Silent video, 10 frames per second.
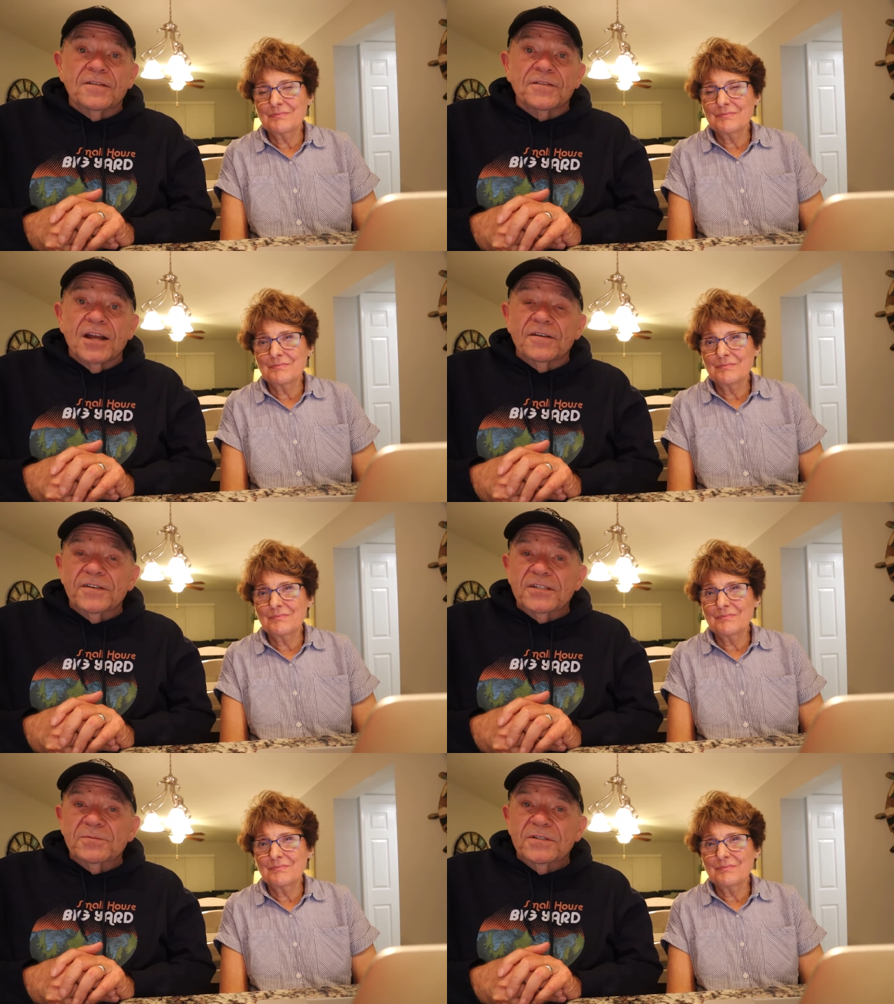Speaker 1: of the R
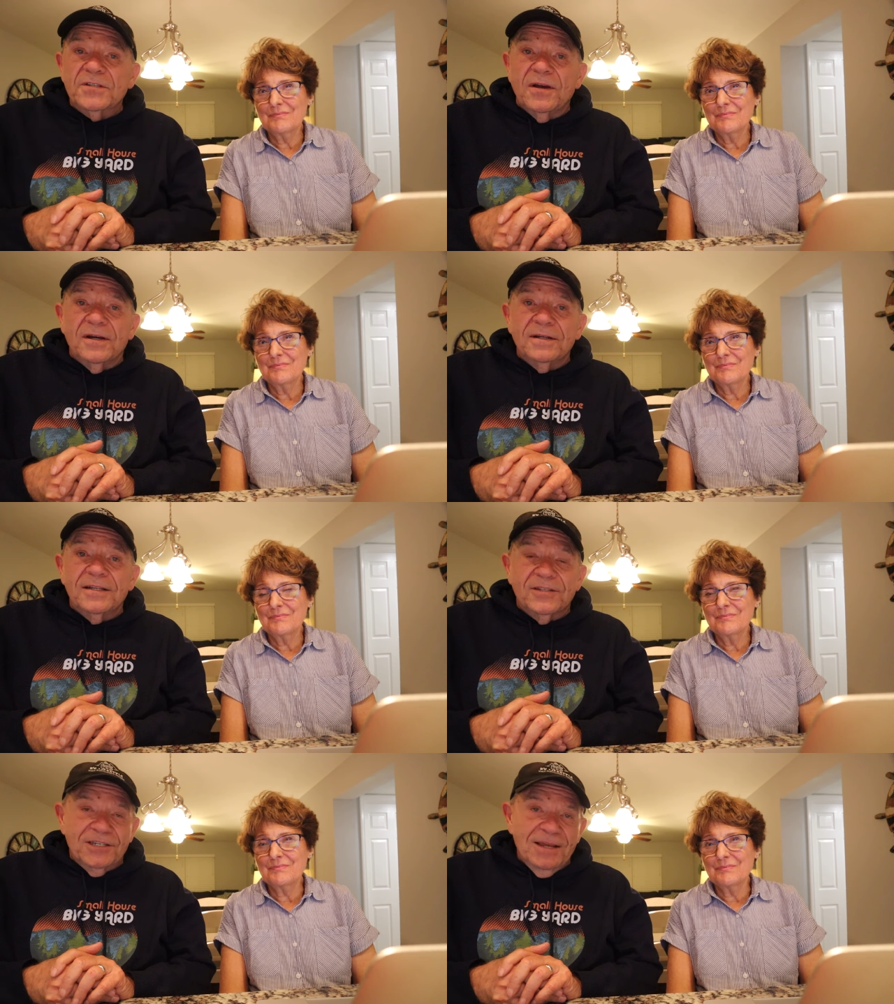Vs we saw
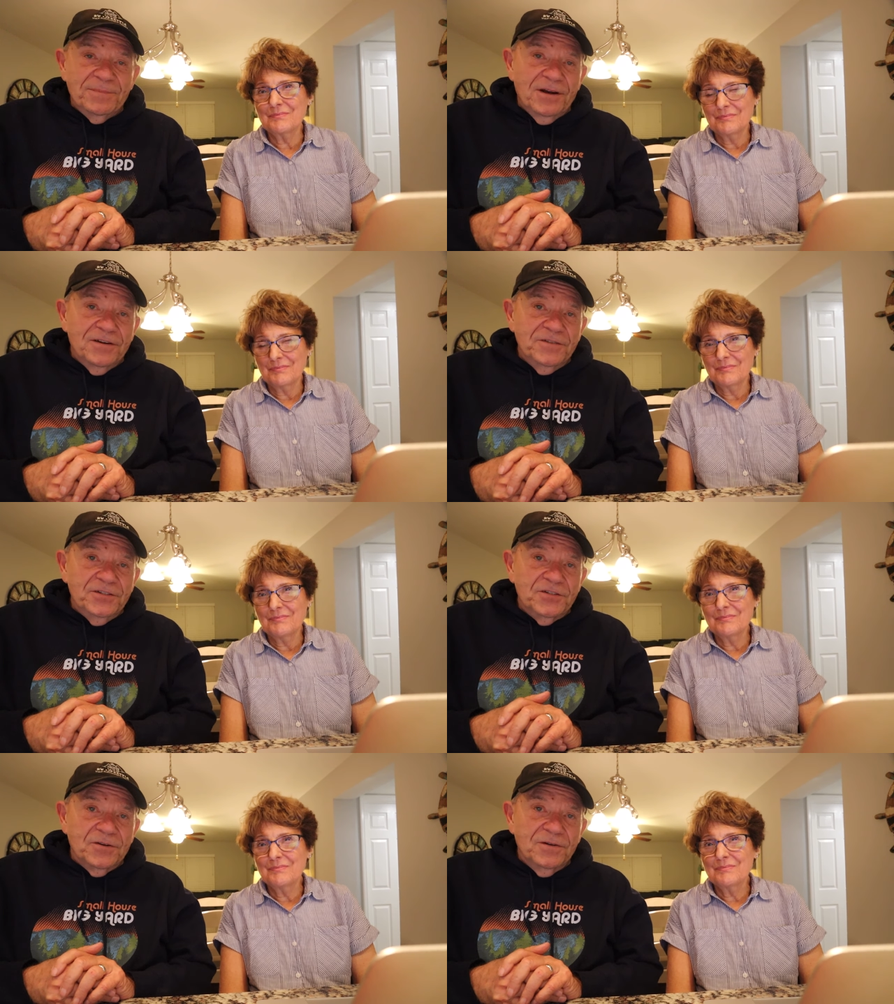at the Tampa R V
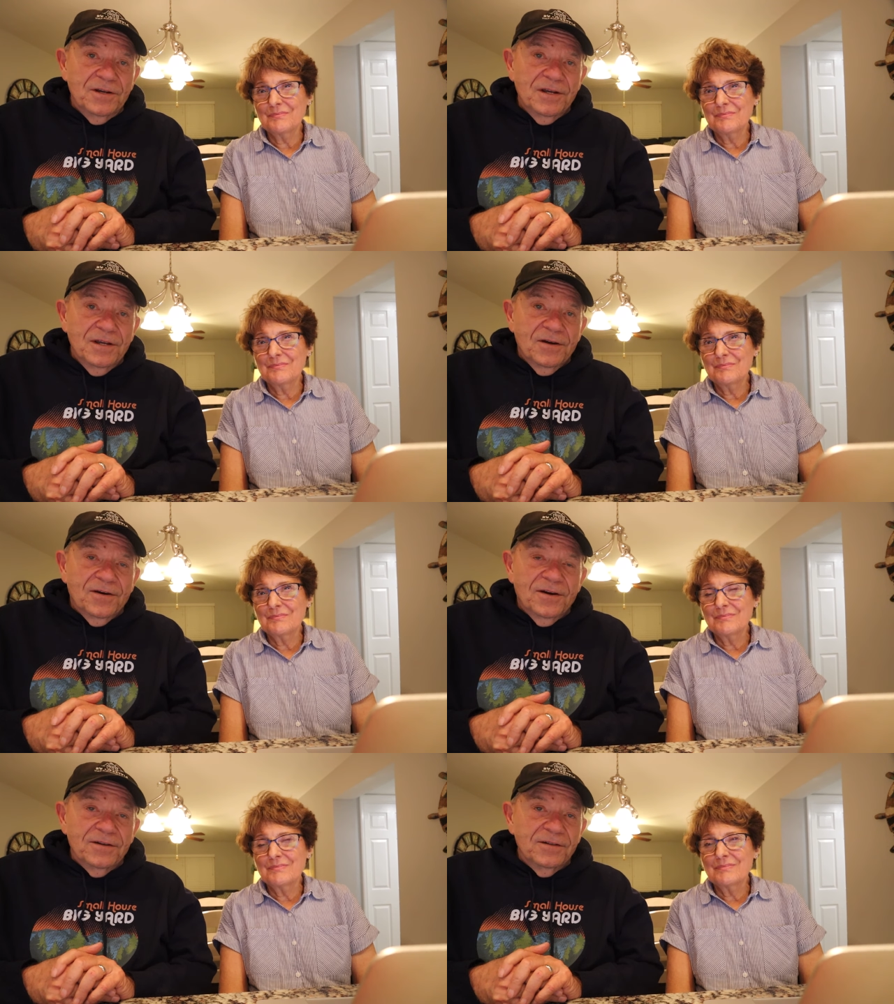show
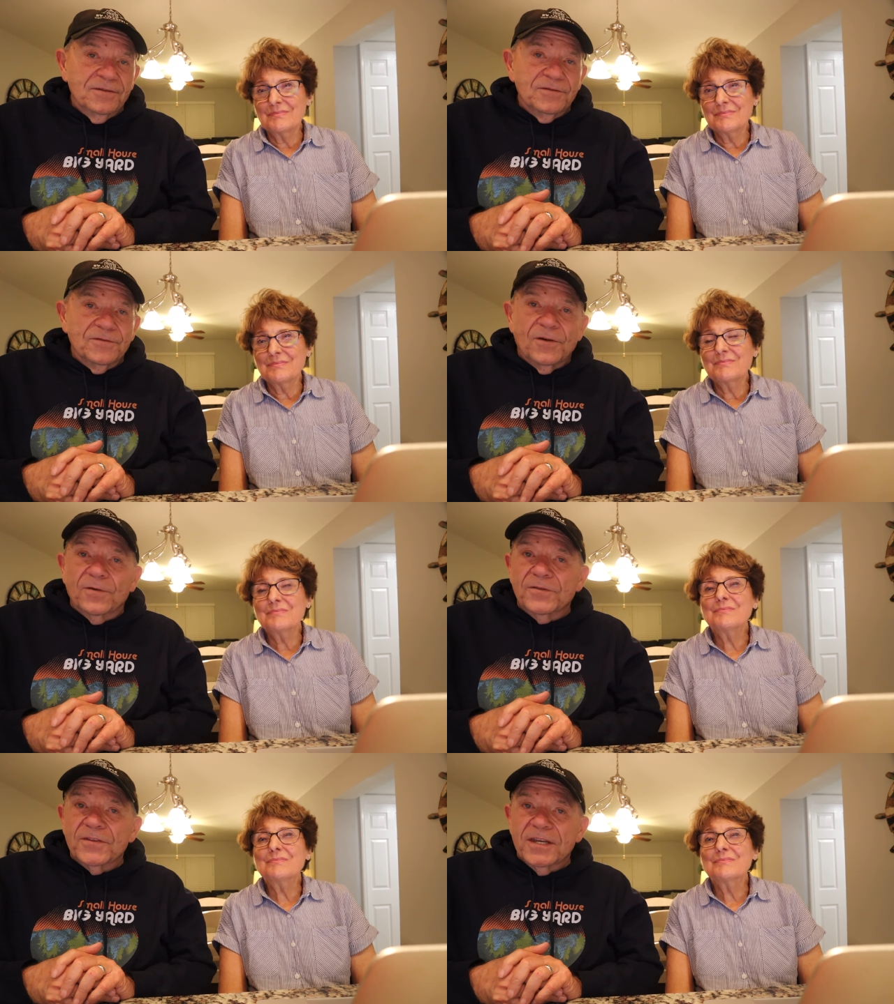all
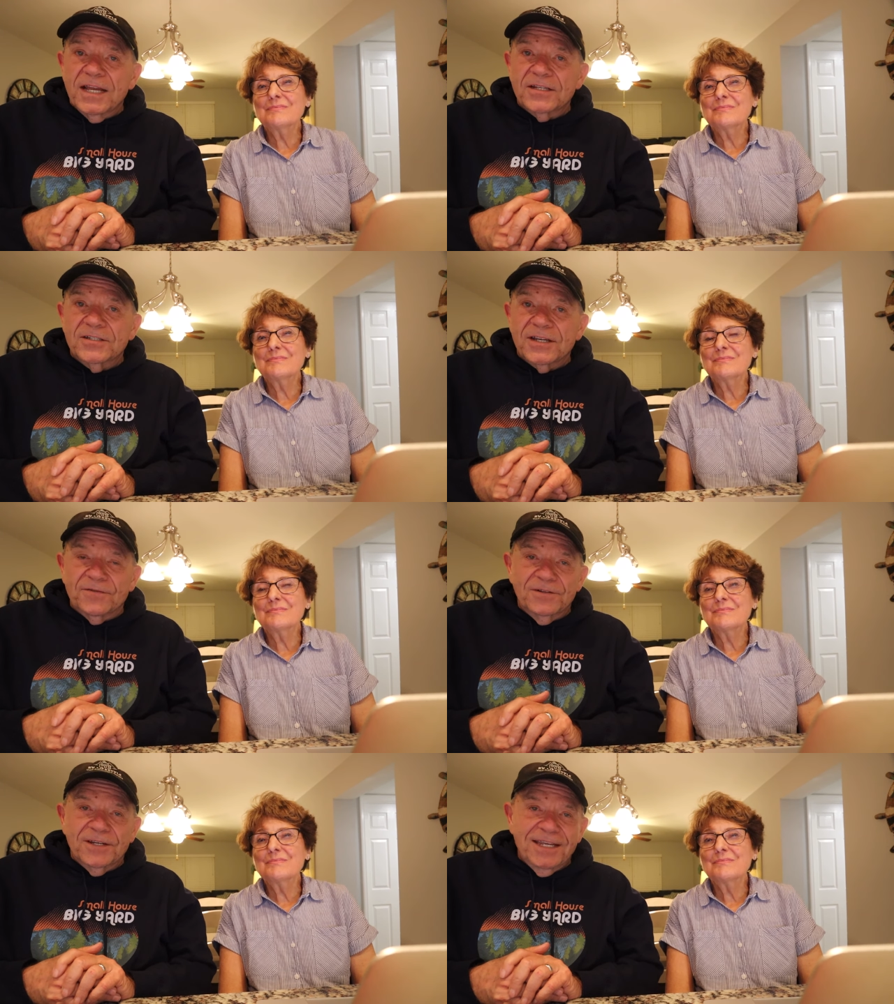over the next
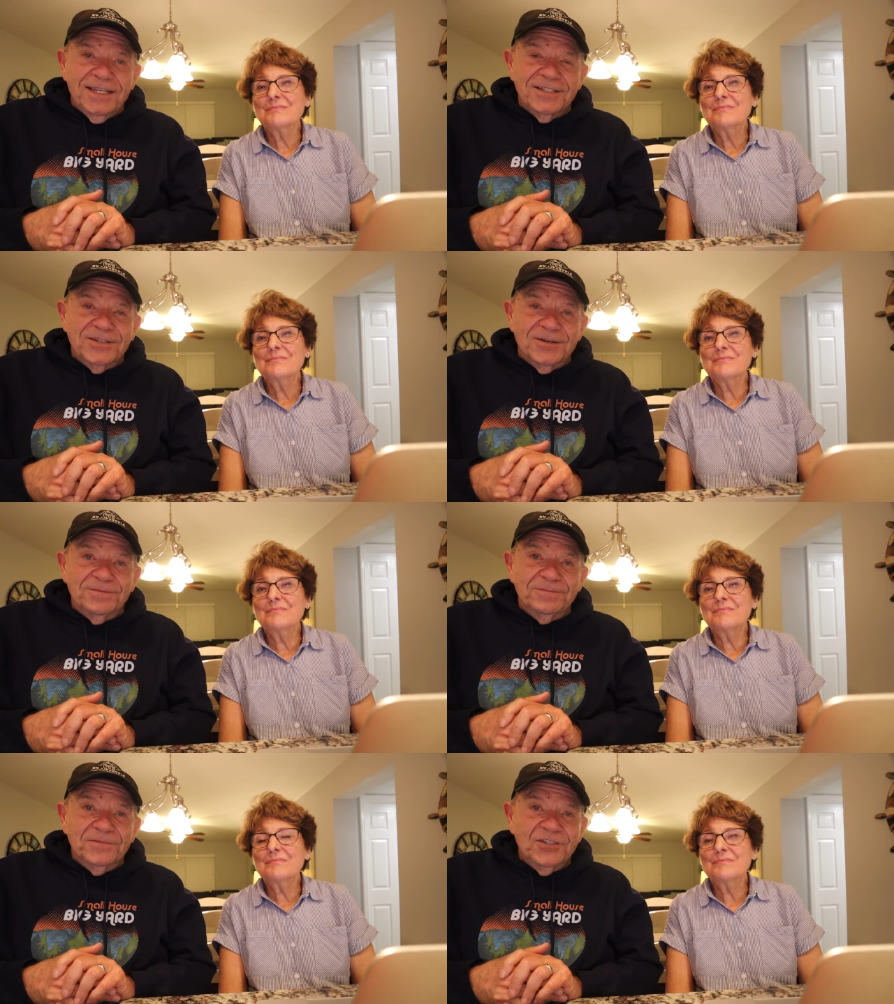several days.
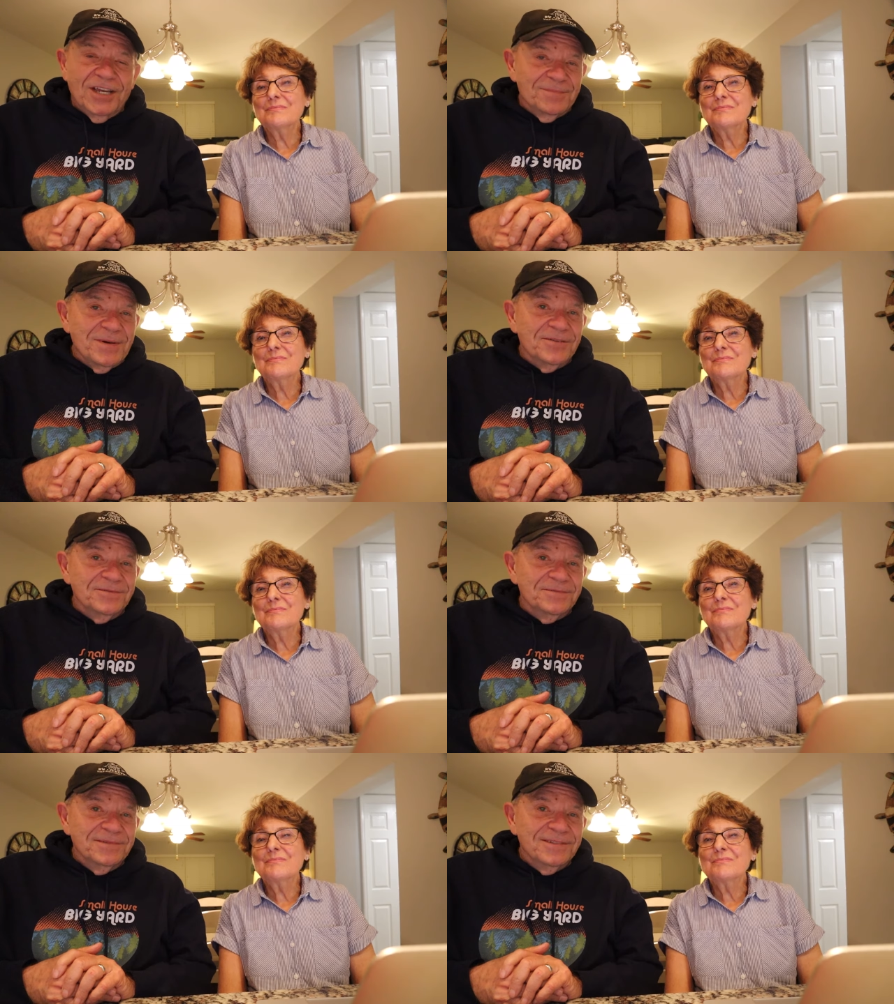So check them
Speaker 2: out.
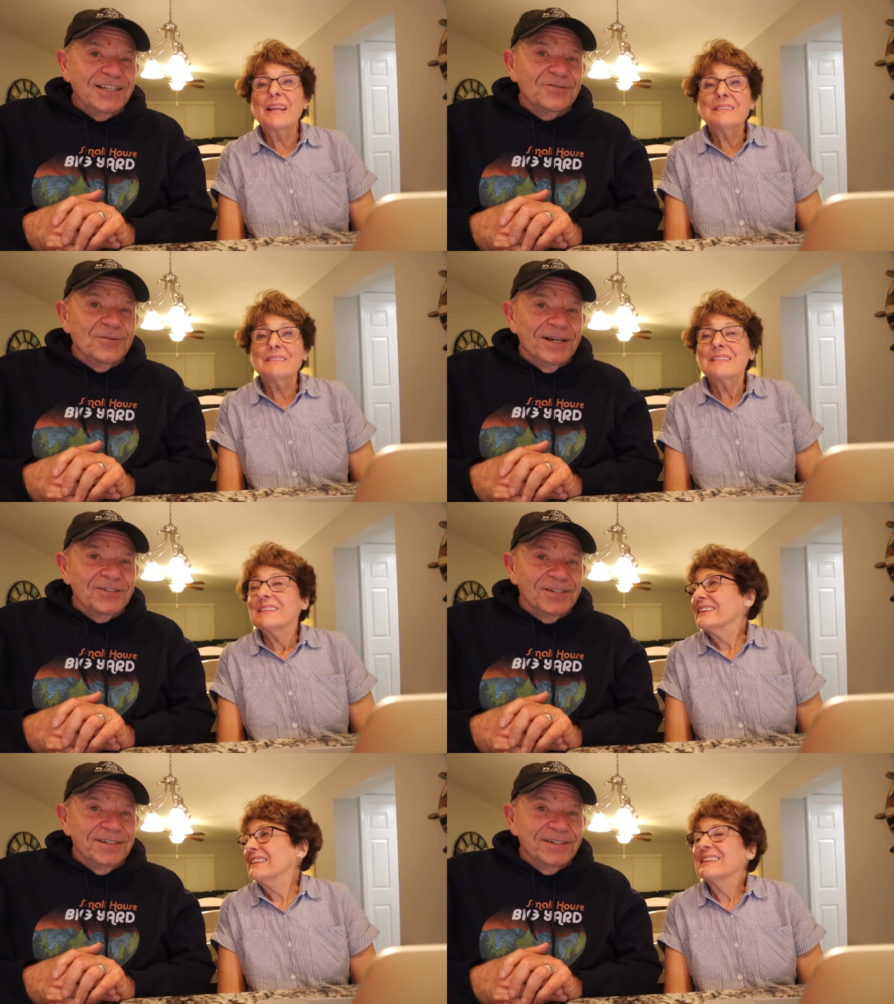
Speaker 1: Thanks for
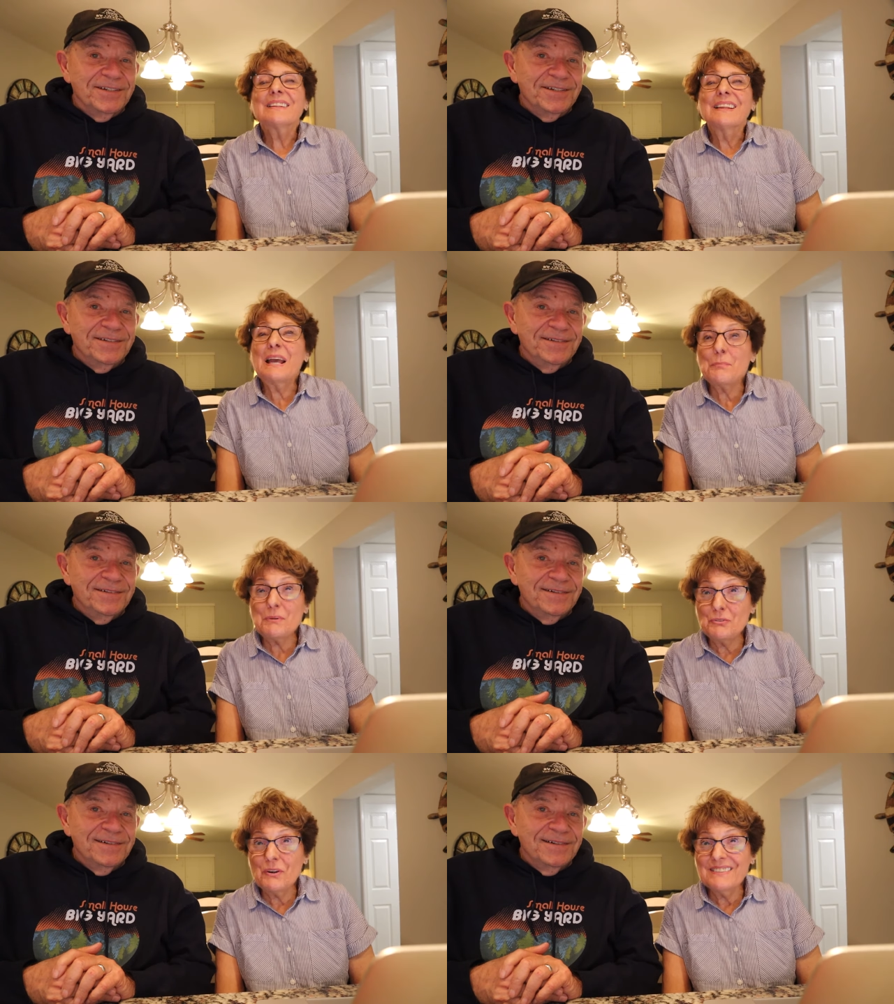watching.
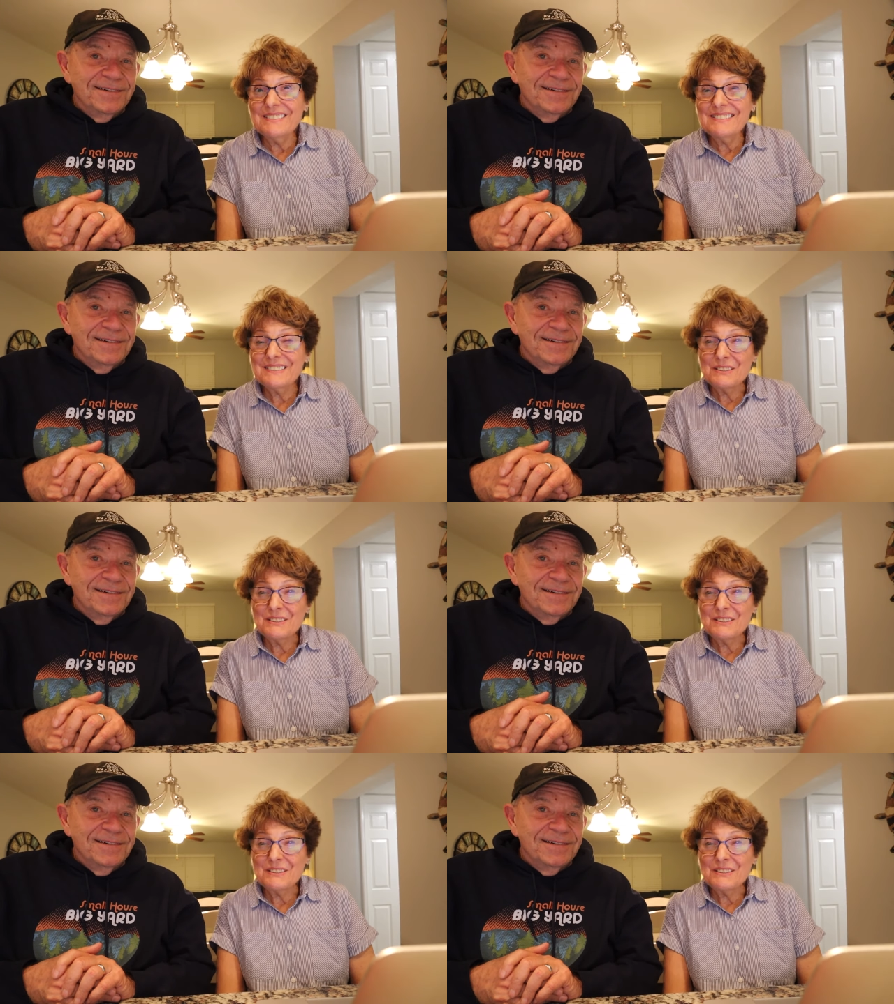
Speaker 2: Happy trails.